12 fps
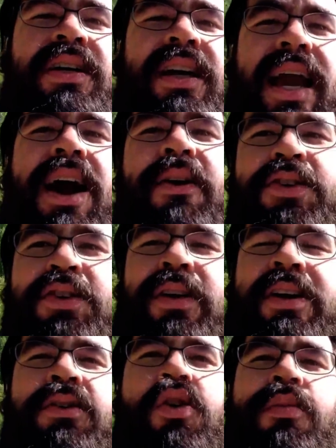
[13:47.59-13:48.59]
how you're
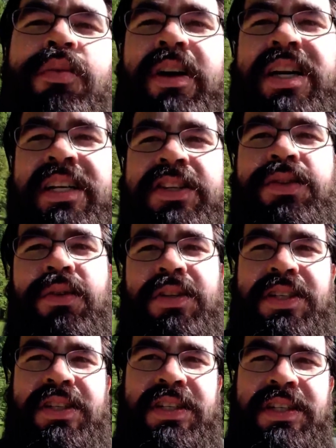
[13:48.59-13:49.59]
incorporating
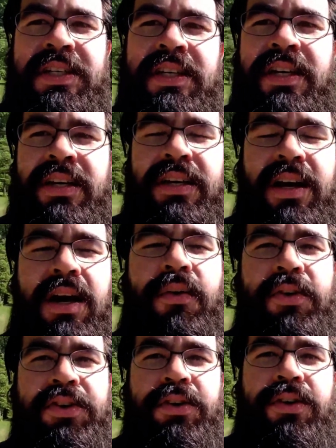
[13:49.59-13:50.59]
sources
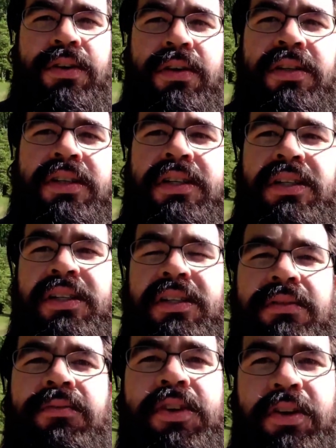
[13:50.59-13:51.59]
when you're
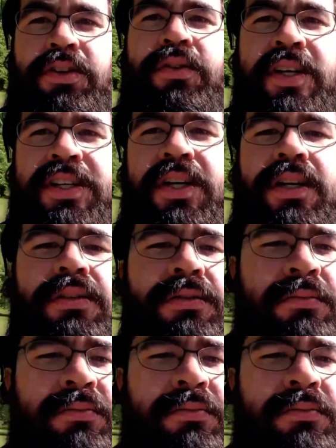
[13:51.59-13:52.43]
doing so.